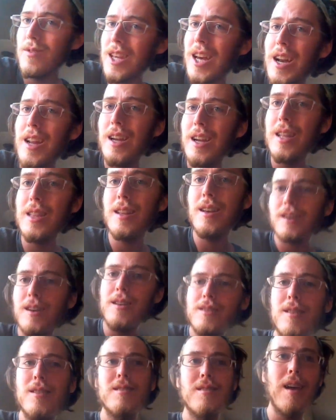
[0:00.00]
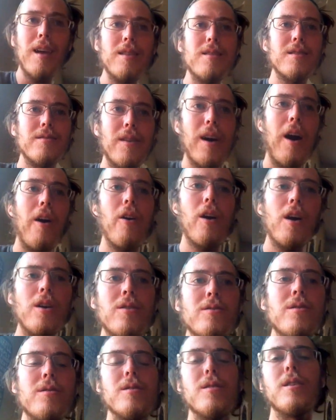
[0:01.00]
Kind of get the sense of how it
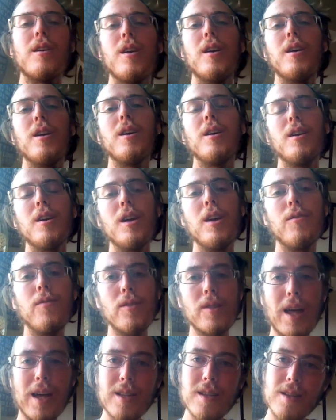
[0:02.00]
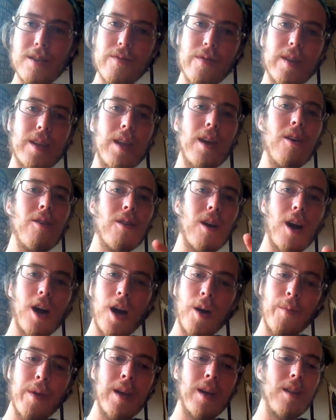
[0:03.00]
goes. If you like this video,
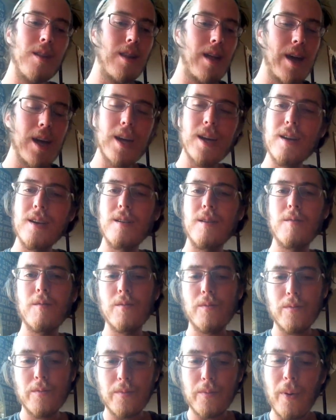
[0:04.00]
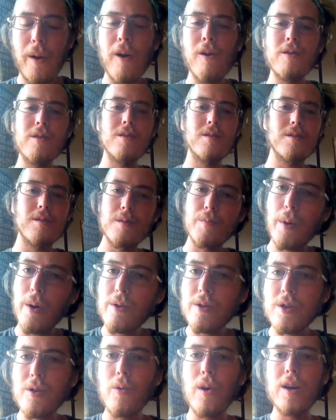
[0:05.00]
comment, like, post,
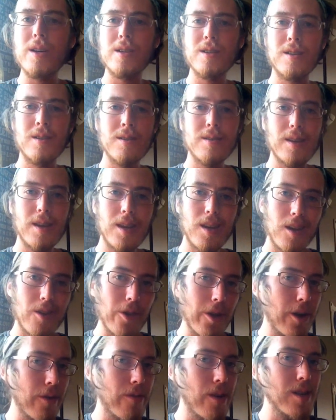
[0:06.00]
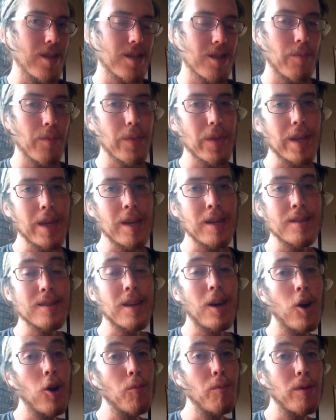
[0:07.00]
post questions. I can clarify some things.
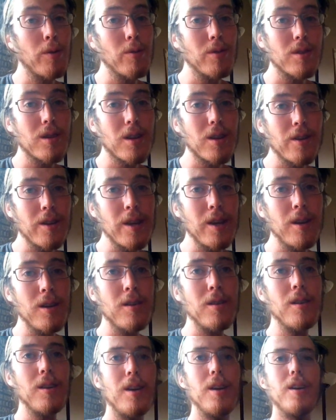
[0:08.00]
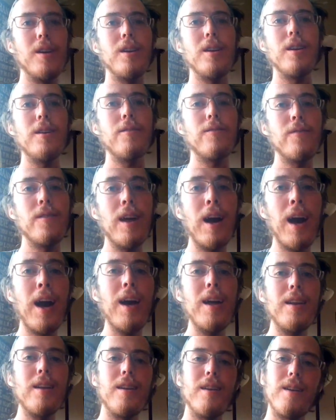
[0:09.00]
I hope it was clear. If
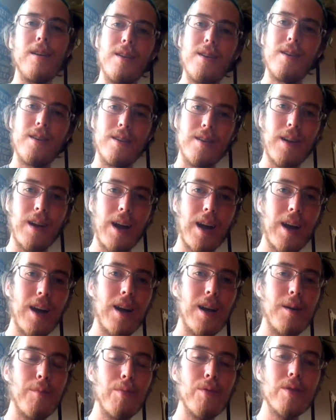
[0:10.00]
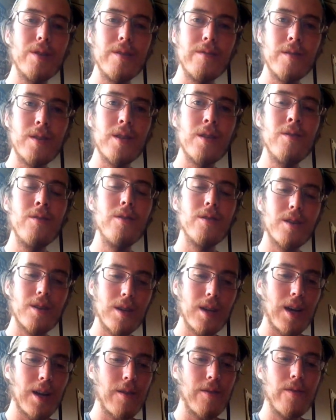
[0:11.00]
not, I believe in you. You can
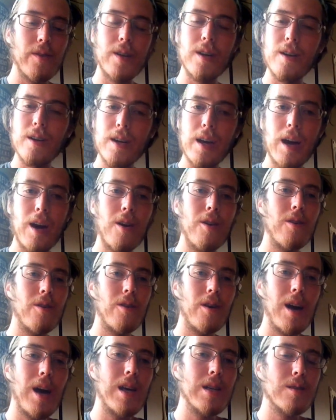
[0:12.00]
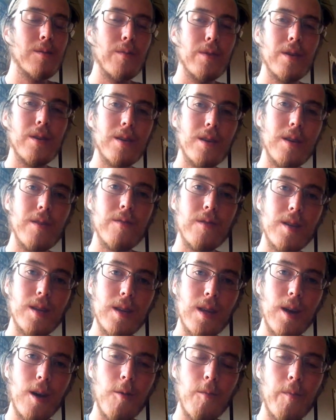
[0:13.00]
kind of figure it out or ask me if you
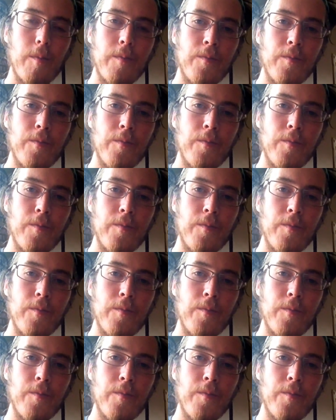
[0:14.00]
need help.